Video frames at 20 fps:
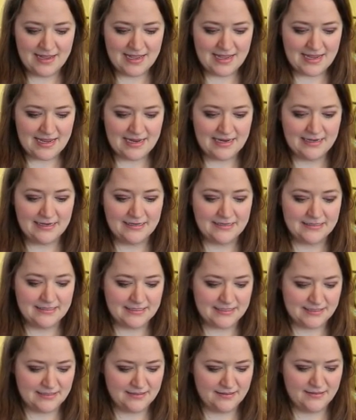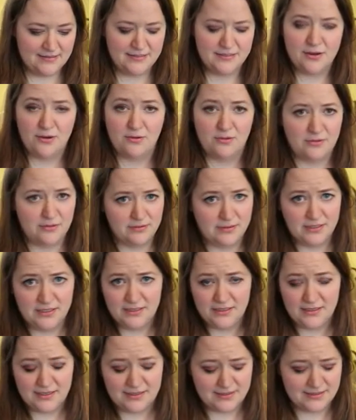it is so old.
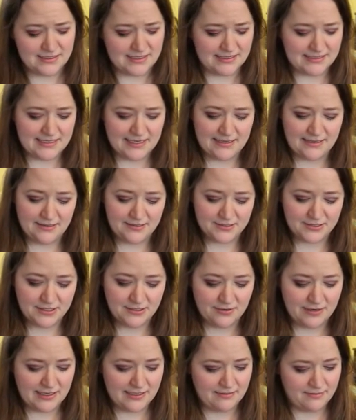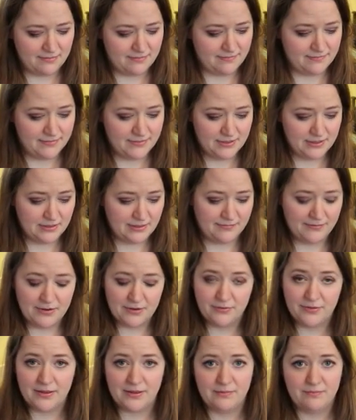I got this like 10 years ago. I don't even know
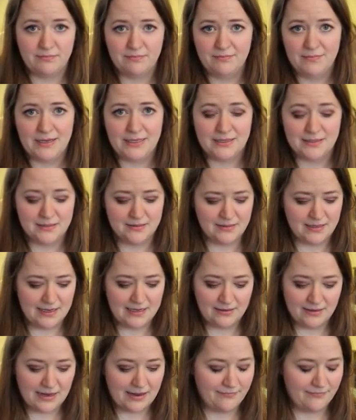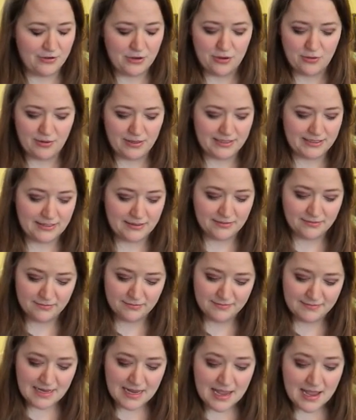if they made, I have no idea,
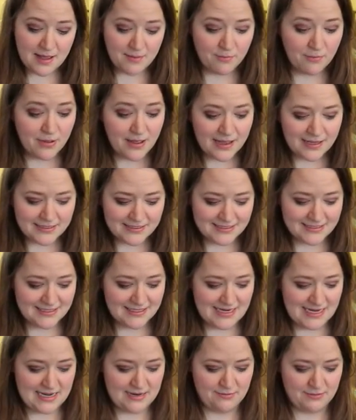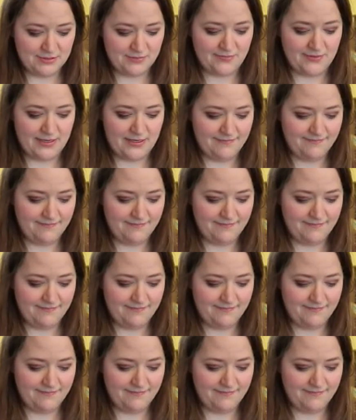but it was fun.